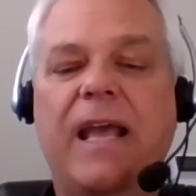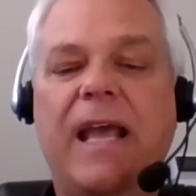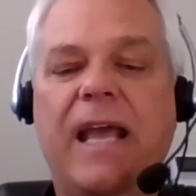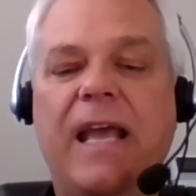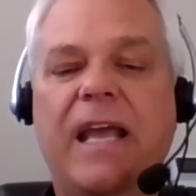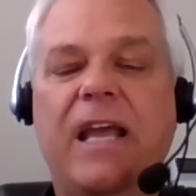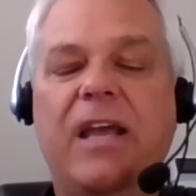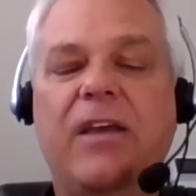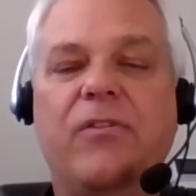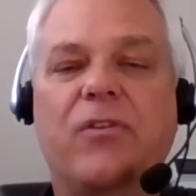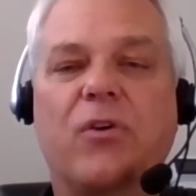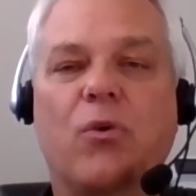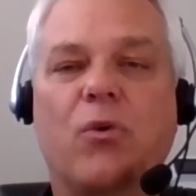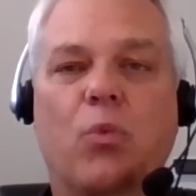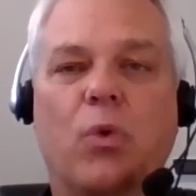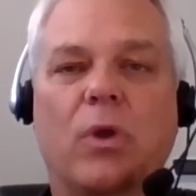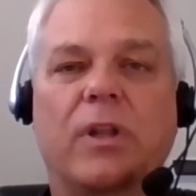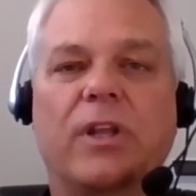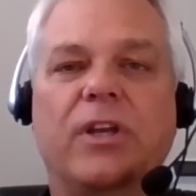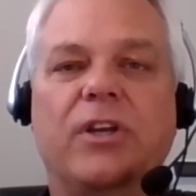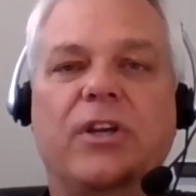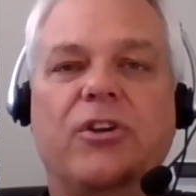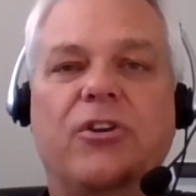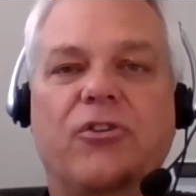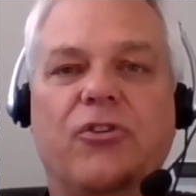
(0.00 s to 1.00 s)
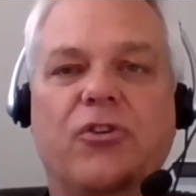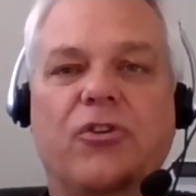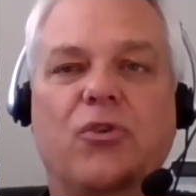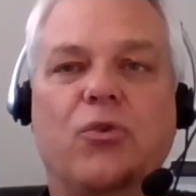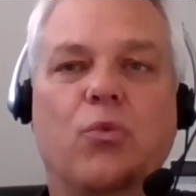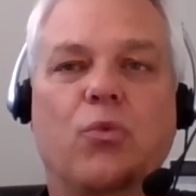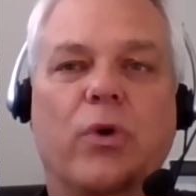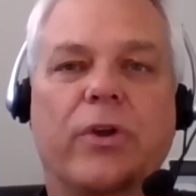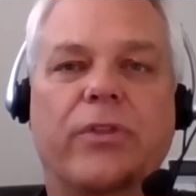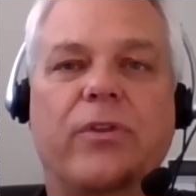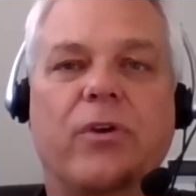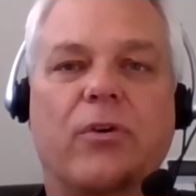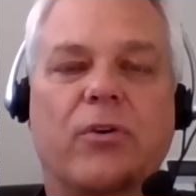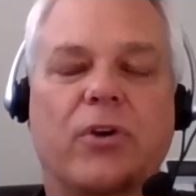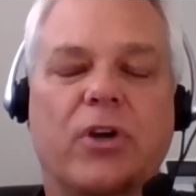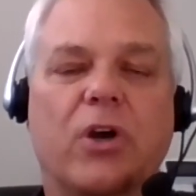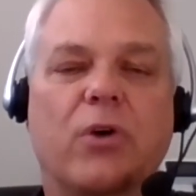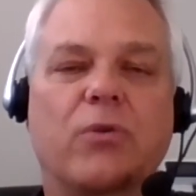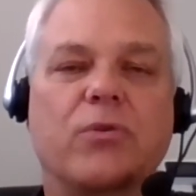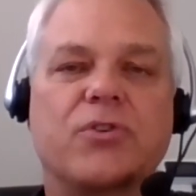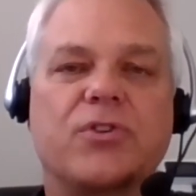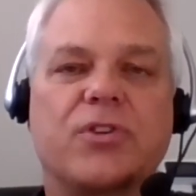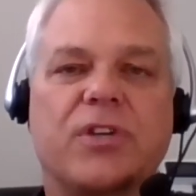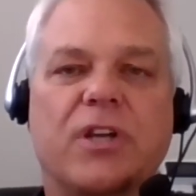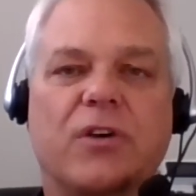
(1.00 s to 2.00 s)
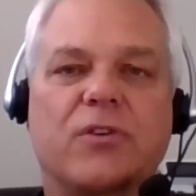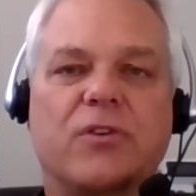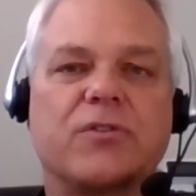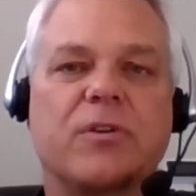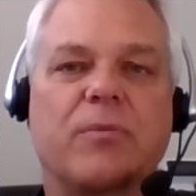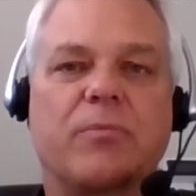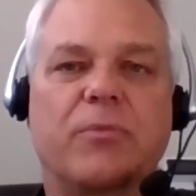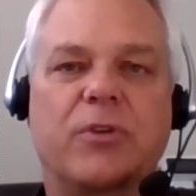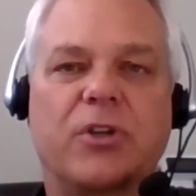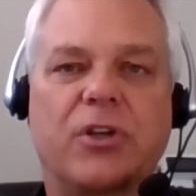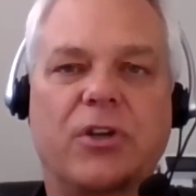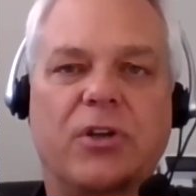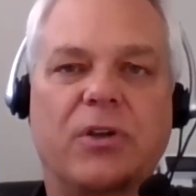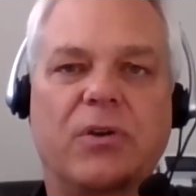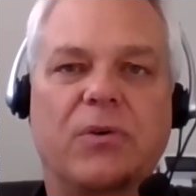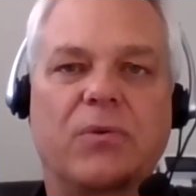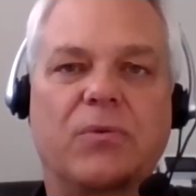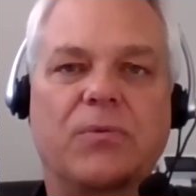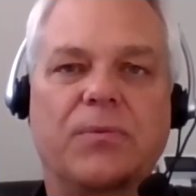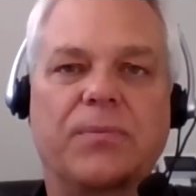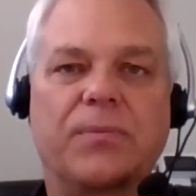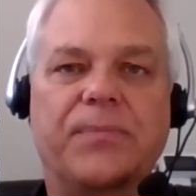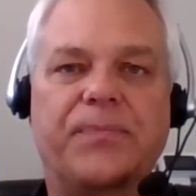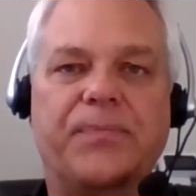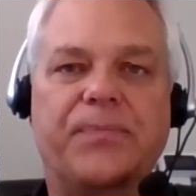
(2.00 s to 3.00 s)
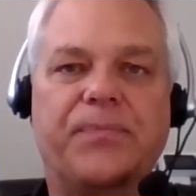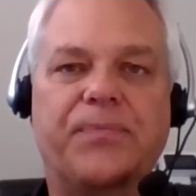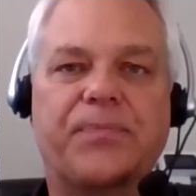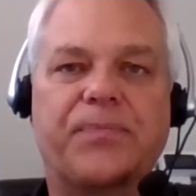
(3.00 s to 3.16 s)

A, they're willing to do what their coach tells them to do,